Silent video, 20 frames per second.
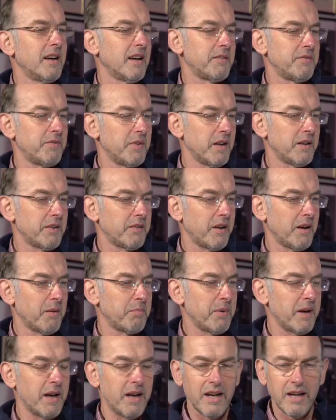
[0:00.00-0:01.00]
I'd filled it
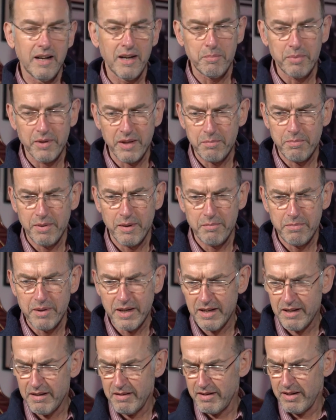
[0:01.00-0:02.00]
up, and I put the pump
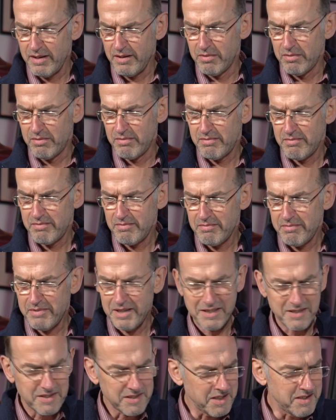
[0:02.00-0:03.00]
back, and
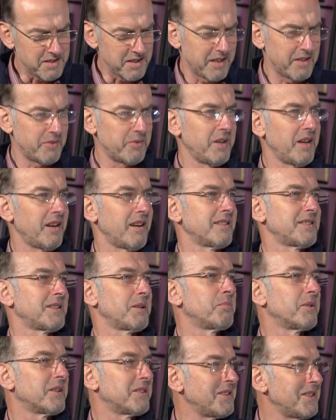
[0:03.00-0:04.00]
that's diesel, and I realised
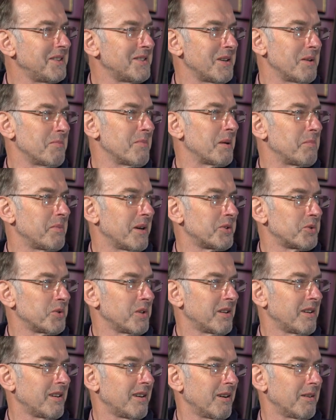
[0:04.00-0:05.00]
I put diesel in my
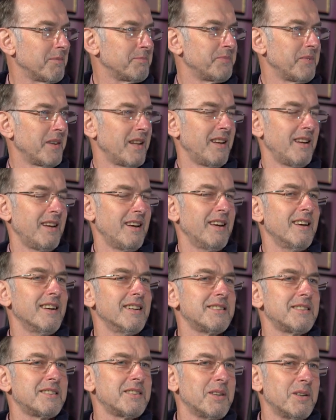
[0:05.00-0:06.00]
petrol car.
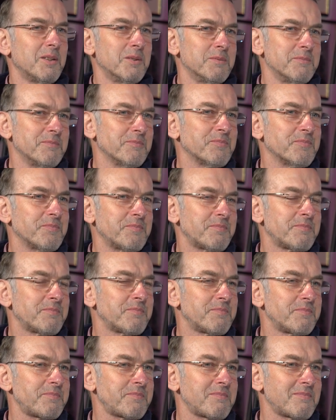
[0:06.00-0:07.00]
So,
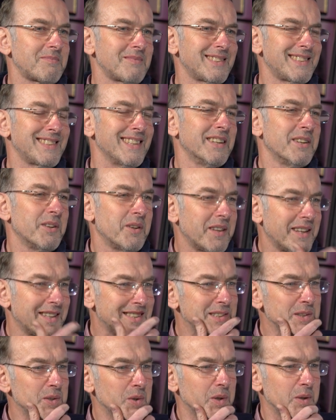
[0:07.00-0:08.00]

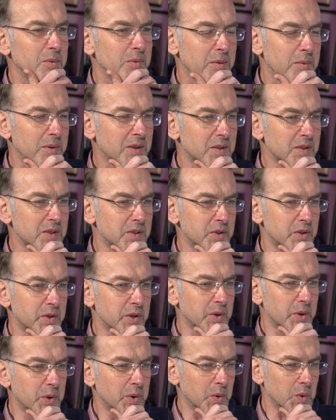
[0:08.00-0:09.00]
that's annoying, what am I going to
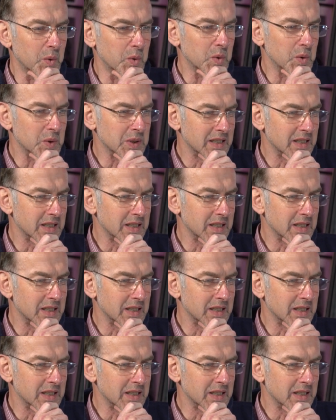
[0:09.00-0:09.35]
do?